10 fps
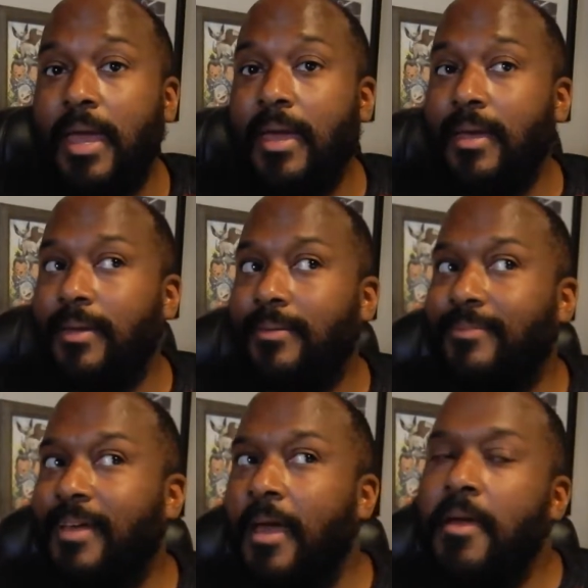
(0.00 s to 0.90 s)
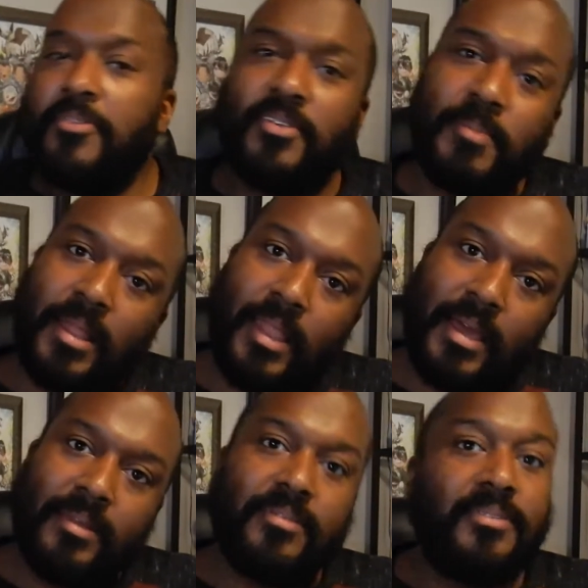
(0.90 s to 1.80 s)
and some I
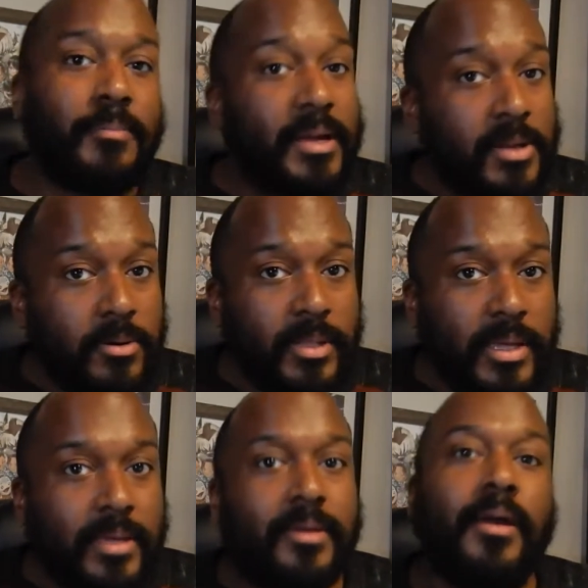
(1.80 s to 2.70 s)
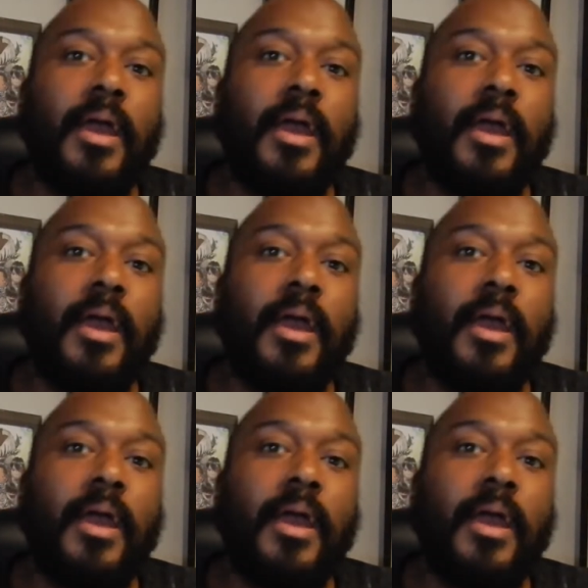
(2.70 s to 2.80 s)
like, some I don't like,